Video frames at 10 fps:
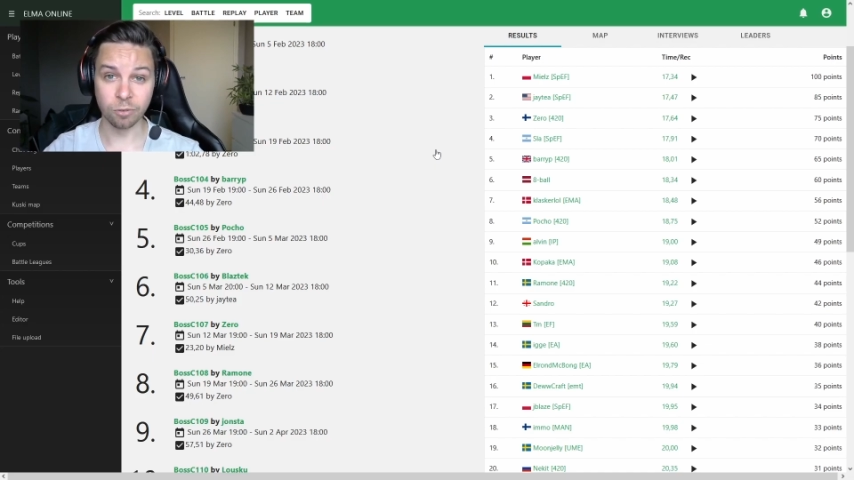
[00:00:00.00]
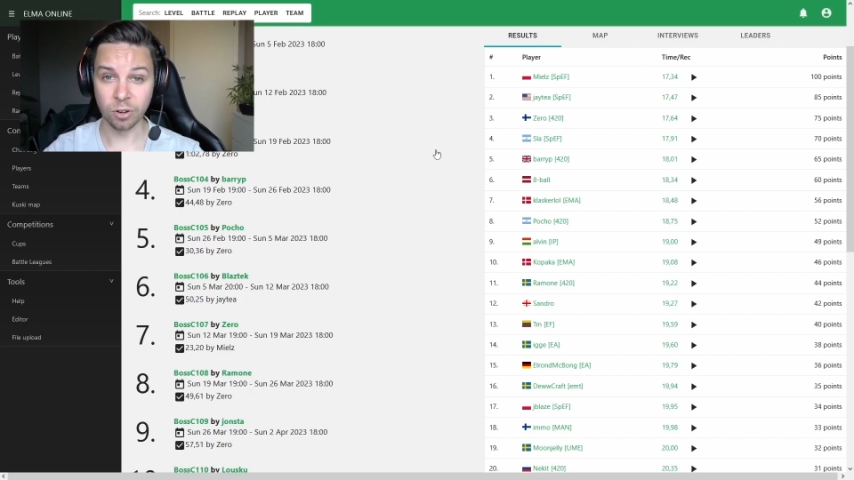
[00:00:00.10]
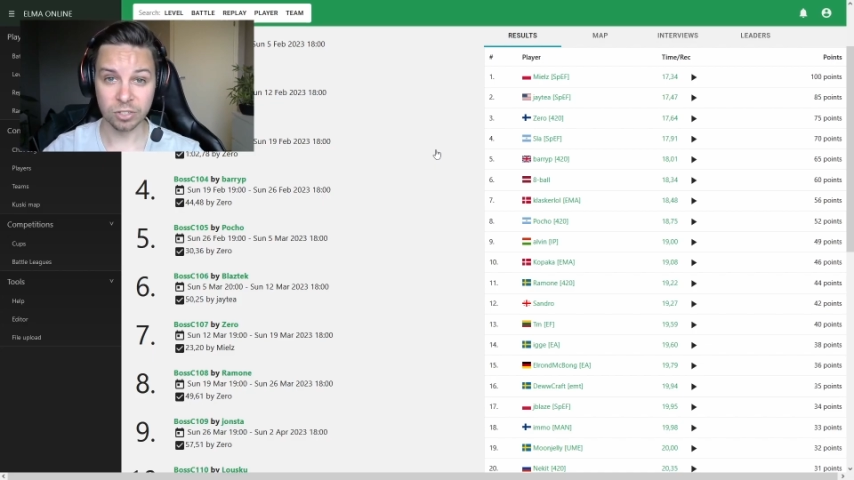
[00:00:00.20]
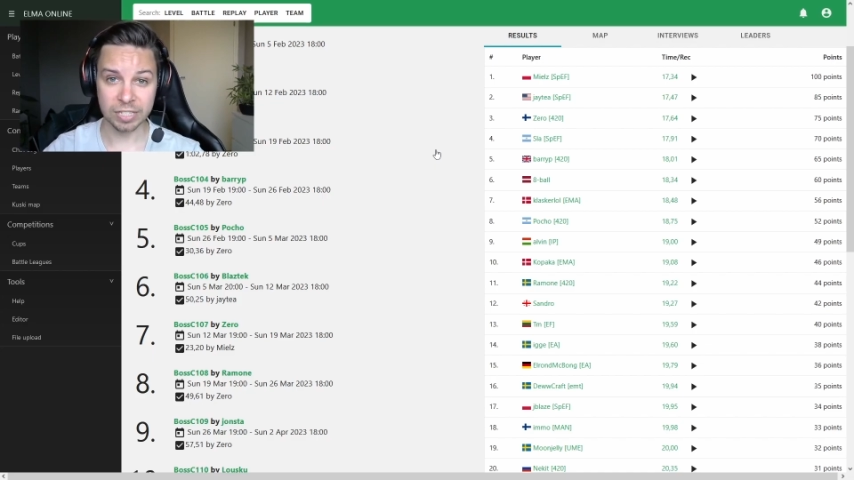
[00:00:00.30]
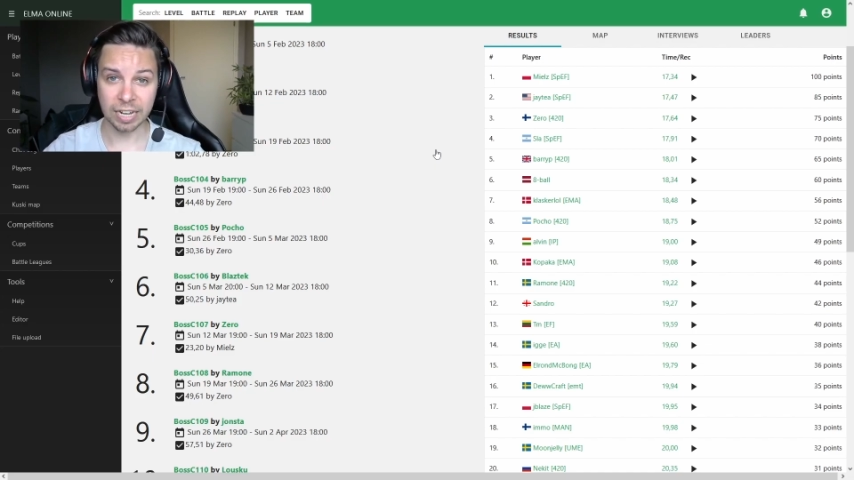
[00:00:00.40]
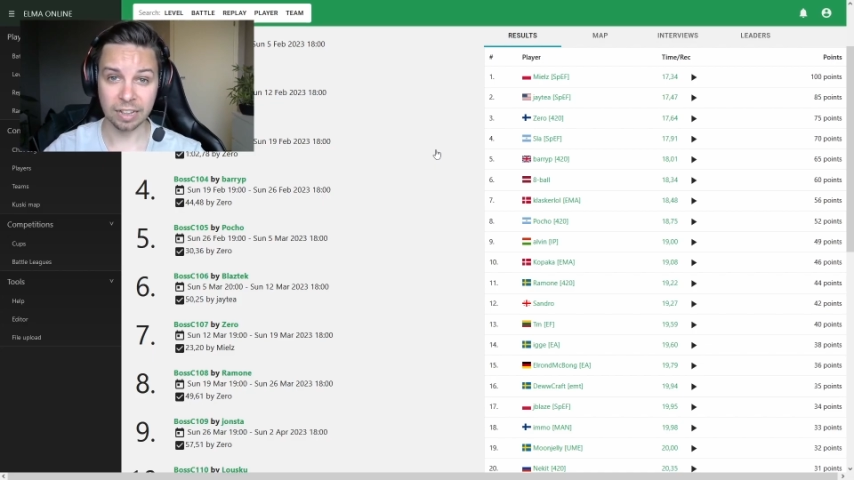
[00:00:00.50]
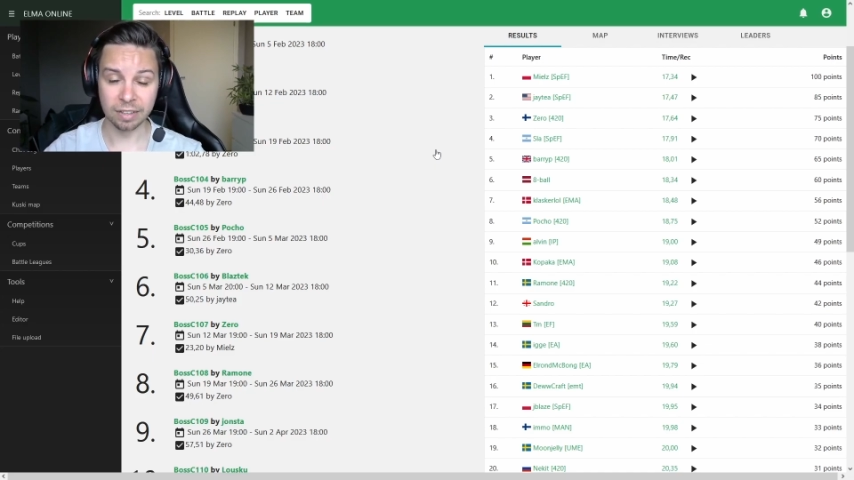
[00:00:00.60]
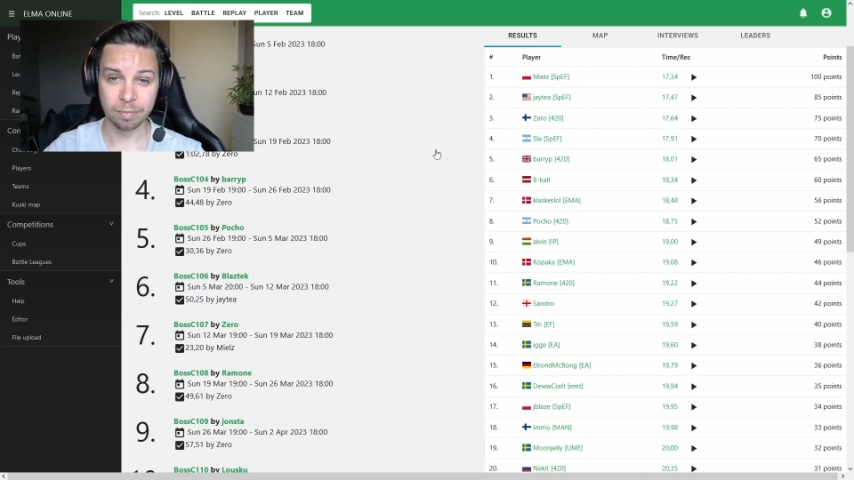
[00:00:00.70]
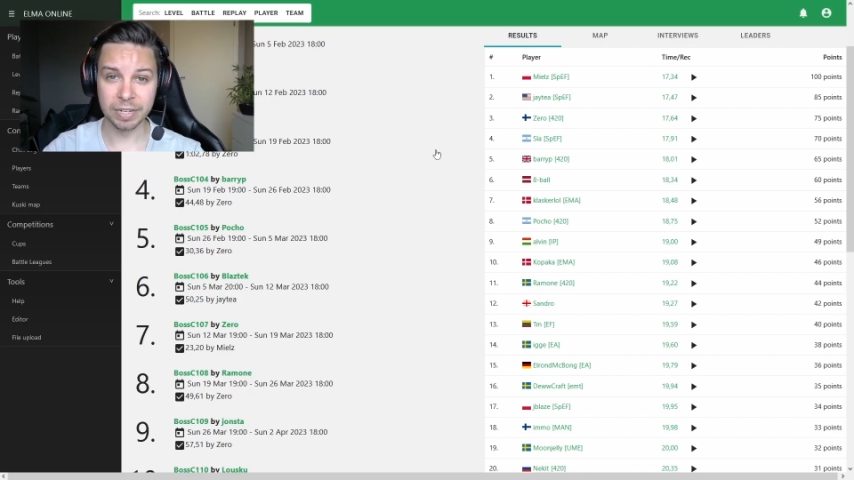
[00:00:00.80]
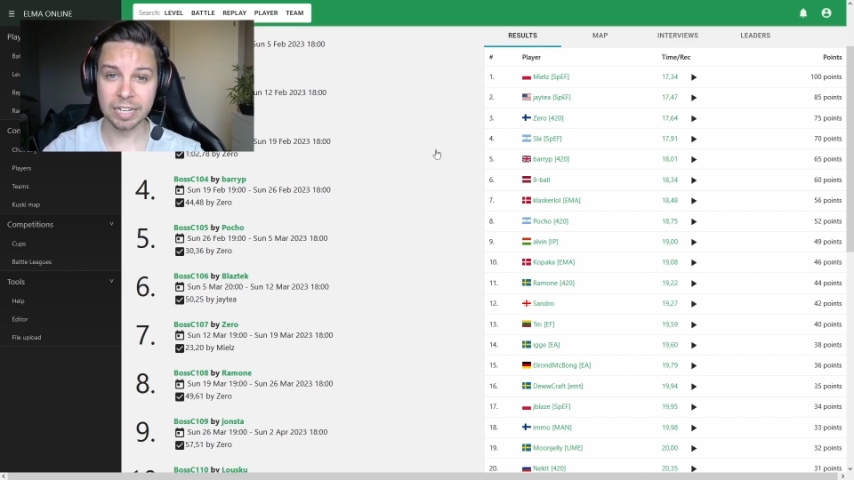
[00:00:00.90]
the wrong
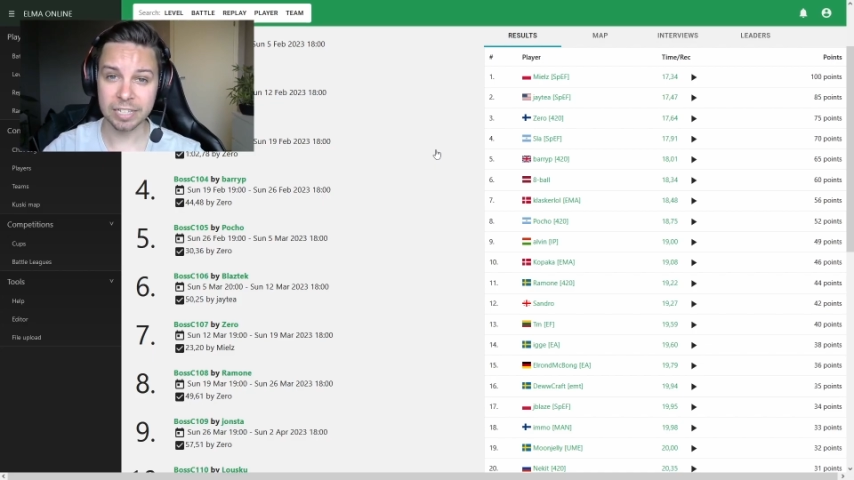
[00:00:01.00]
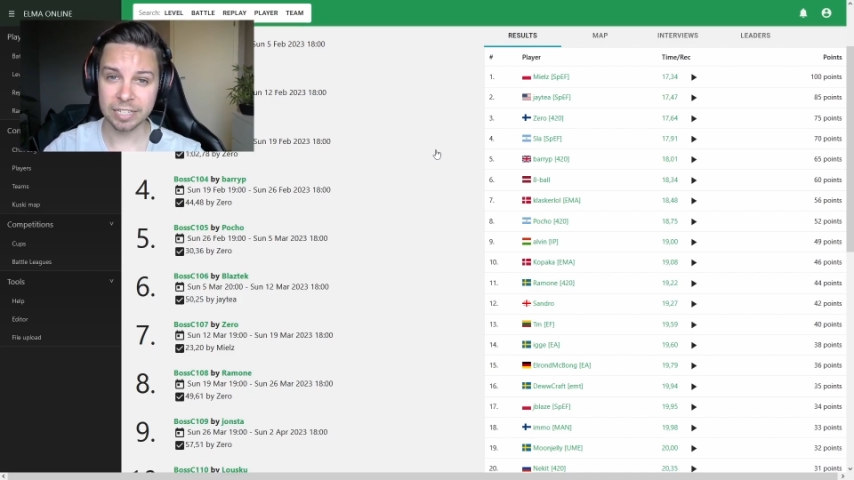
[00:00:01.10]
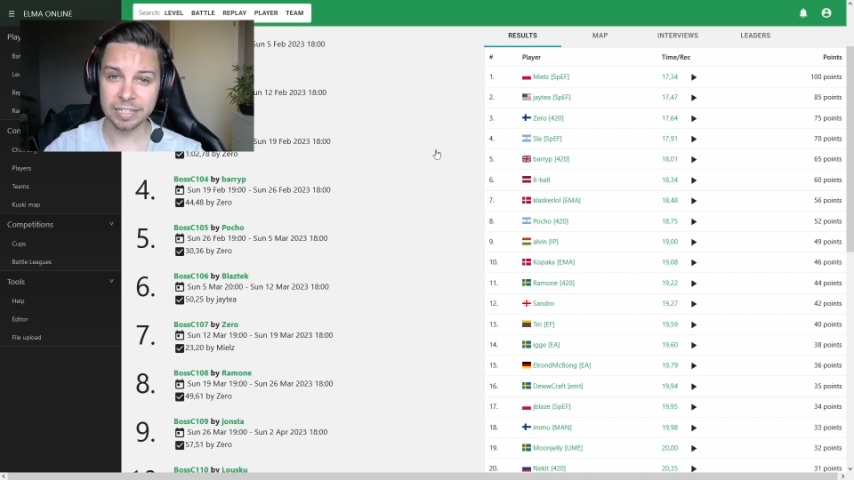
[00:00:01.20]
style. Because